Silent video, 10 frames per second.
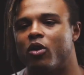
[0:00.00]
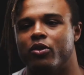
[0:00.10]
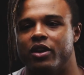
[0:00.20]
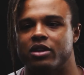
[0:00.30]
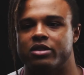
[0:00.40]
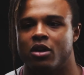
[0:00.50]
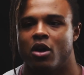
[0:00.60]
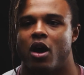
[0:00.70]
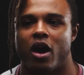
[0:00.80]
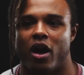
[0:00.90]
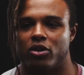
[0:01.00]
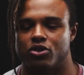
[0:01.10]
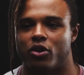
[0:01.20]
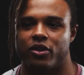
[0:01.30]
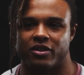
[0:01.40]
learned this uh,
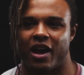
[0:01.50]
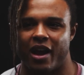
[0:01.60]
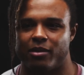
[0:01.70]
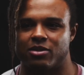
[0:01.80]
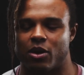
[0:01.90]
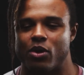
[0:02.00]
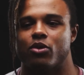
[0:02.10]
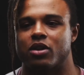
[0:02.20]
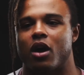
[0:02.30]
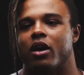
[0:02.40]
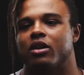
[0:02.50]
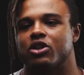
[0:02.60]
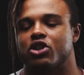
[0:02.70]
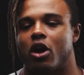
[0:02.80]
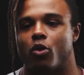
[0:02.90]
during the times that we were talking
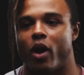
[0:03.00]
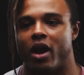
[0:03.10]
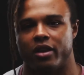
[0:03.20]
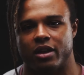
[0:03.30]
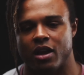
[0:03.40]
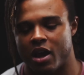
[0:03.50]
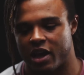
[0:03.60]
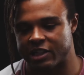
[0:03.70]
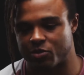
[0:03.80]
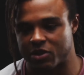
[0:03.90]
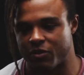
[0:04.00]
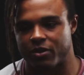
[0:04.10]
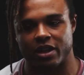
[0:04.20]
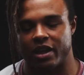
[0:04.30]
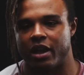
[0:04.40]
to Sean Whalen, and
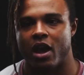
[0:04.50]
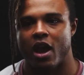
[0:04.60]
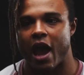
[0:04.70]
specifically